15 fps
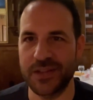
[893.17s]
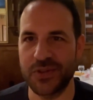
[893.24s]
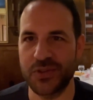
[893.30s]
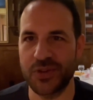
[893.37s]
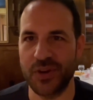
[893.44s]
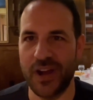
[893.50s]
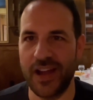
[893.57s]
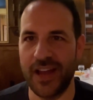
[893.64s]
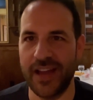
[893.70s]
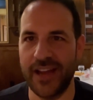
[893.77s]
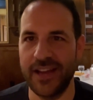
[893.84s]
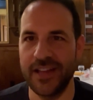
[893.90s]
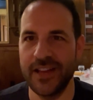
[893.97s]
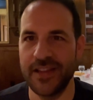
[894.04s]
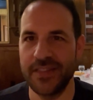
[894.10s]

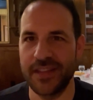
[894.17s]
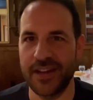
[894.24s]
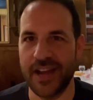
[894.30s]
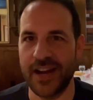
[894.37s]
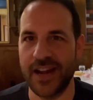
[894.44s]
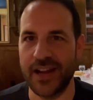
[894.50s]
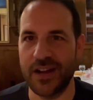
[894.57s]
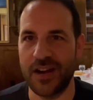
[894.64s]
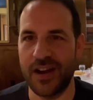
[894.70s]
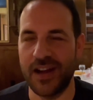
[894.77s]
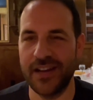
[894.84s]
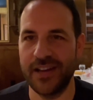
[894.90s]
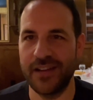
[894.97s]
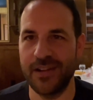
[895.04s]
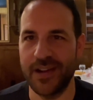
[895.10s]
try the night I got here.